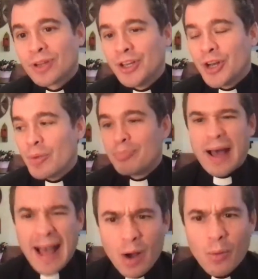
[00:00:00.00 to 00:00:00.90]
you know,
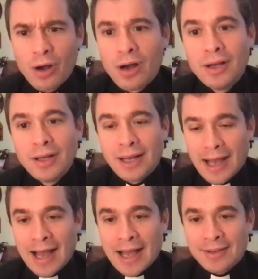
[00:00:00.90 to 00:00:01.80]
power
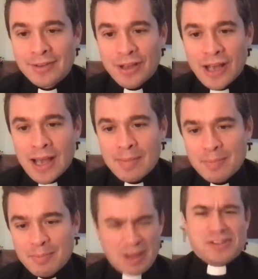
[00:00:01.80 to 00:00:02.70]
and
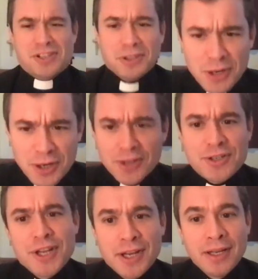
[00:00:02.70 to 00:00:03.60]

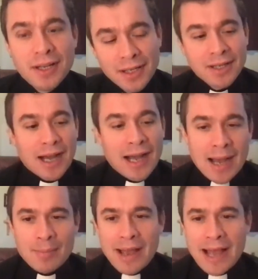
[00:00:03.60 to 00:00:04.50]
masculinity
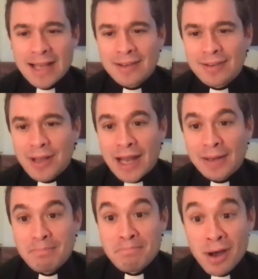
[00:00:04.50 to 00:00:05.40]
and
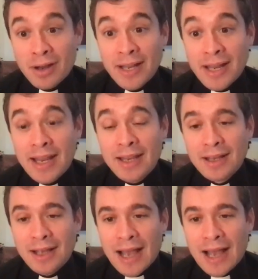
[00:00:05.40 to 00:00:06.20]
money.